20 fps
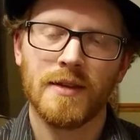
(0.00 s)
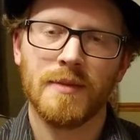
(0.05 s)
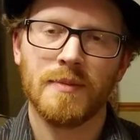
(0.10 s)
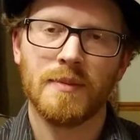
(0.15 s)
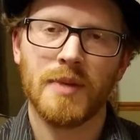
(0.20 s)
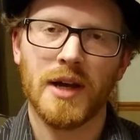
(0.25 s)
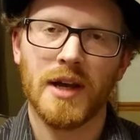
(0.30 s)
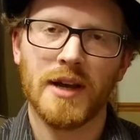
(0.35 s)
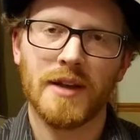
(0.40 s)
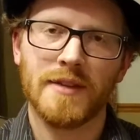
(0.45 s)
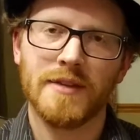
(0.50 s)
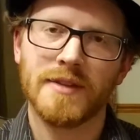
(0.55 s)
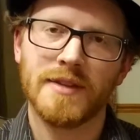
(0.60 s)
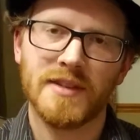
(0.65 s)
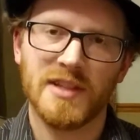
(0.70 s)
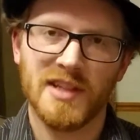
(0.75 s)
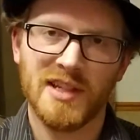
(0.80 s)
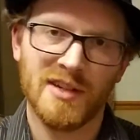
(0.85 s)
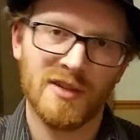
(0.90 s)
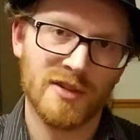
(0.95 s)
But
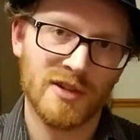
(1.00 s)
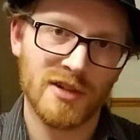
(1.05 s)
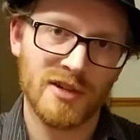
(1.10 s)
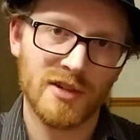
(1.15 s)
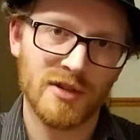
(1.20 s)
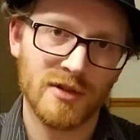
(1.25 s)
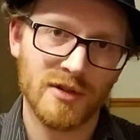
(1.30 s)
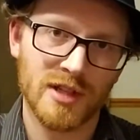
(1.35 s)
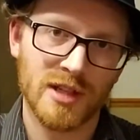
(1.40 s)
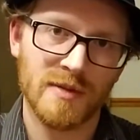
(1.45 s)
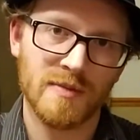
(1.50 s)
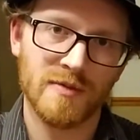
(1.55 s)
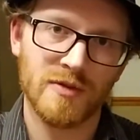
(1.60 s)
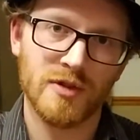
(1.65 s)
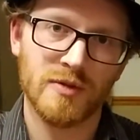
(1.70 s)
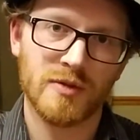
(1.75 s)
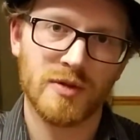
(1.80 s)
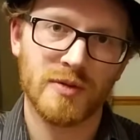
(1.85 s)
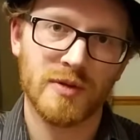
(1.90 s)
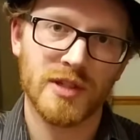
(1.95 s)
in order to do a
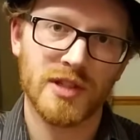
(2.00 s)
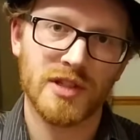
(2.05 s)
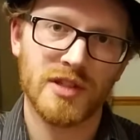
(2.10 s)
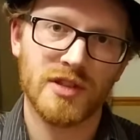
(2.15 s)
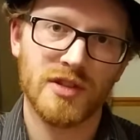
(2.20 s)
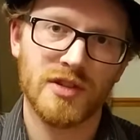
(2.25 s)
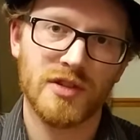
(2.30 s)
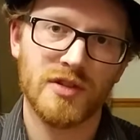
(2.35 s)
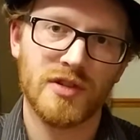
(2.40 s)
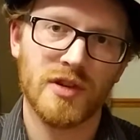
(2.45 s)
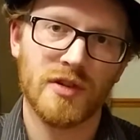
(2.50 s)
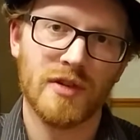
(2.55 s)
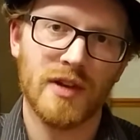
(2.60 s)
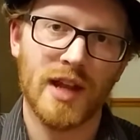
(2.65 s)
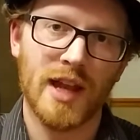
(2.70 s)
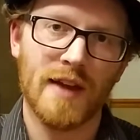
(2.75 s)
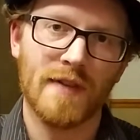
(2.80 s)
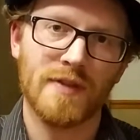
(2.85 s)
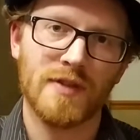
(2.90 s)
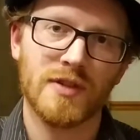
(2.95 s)
loop twist, you don't
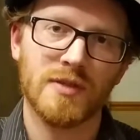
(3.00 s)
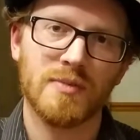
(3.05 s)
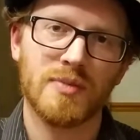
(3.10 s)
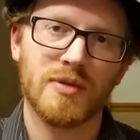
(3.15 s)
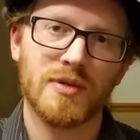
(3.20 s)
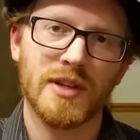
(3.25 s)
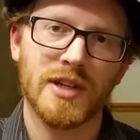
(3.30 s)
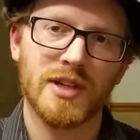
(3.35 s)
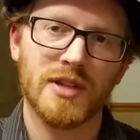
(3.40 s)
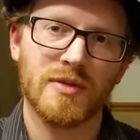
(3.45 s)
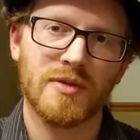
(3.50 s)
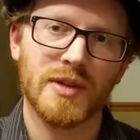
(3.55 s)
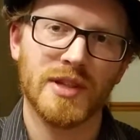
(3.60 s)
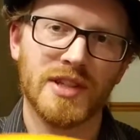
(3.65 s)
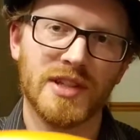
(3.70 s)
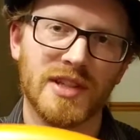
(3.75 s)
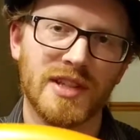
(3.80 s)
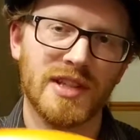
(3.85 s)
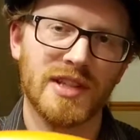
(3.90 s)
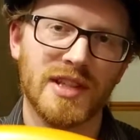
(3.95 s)
have to
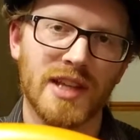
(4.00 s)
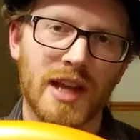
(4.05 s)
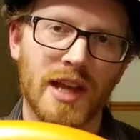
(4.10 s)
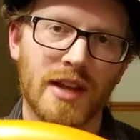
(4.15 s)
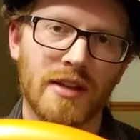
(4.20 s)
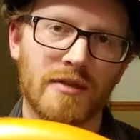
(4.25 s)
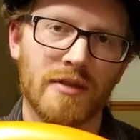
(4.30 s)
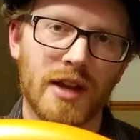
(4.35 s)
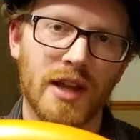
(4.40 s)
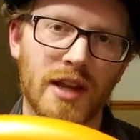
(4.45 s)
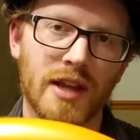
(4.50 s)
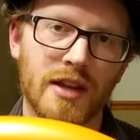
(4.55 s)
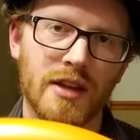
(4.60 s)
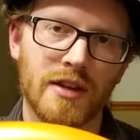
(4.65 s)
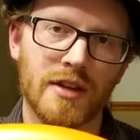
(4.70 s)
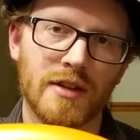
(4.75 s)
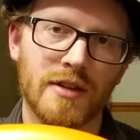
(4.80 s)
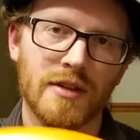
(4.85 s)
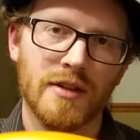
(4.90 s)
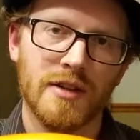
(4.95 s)
pre-twist this end right
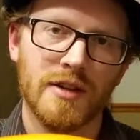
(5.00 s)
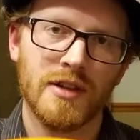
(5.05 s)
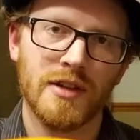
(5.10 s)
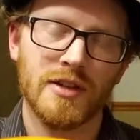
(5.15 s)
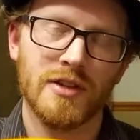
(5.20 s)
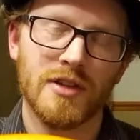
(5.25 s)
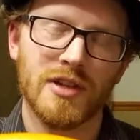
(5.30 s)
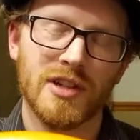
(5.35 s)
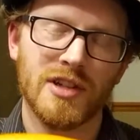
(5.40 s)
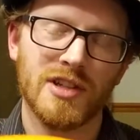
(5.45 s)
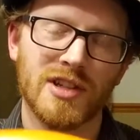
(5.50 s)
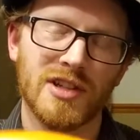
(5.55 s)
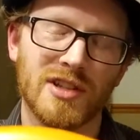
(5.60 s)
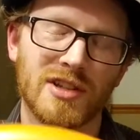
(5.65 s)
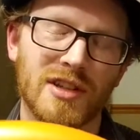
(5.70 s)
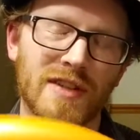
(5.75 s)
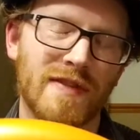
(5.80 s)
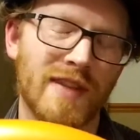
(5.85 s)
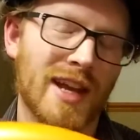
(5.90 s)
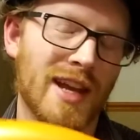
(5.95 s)
here. You could just
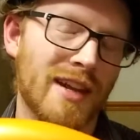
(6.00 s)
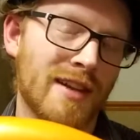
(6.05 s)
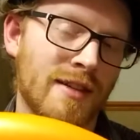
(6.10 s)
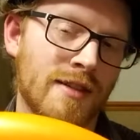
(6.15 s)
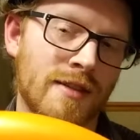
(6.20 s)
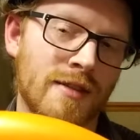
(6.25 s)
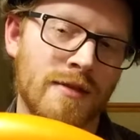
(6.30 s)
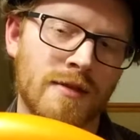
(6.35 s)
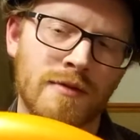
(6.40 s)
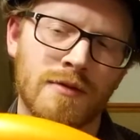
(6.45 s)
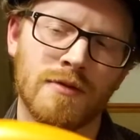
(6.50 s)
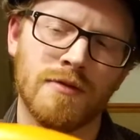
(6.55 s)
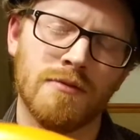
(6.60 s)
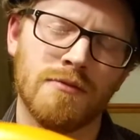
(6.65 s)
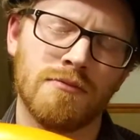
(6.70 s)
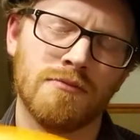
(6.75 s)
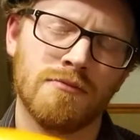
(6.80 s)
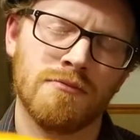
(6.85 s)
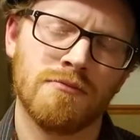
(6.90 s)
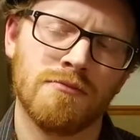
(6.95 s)
leave that
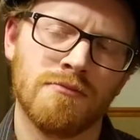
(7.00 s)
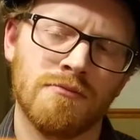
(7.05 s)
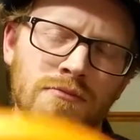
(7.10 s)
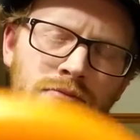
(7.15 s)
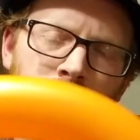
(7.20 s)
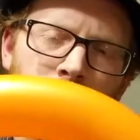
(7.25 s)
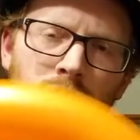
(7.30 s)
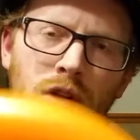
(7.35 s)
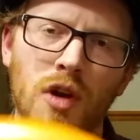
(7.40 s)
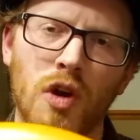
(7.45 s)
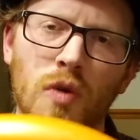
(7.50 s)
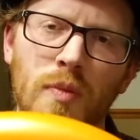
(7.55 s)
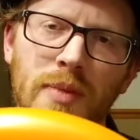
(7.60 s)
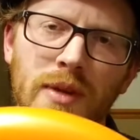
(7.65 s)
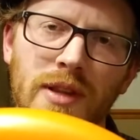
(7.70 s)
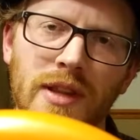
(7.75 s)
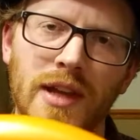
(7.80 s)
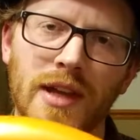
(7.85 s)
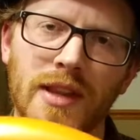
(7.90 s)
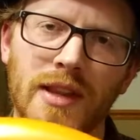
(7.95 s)

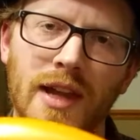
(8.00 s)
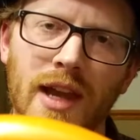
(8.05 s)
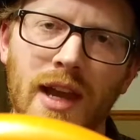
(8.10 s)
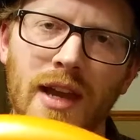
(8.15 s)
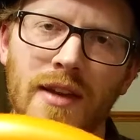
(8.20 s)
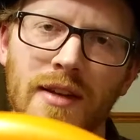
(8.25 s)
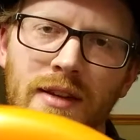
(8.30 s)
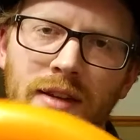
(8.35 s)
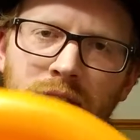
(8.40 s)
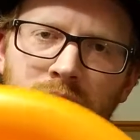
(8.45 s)
open like that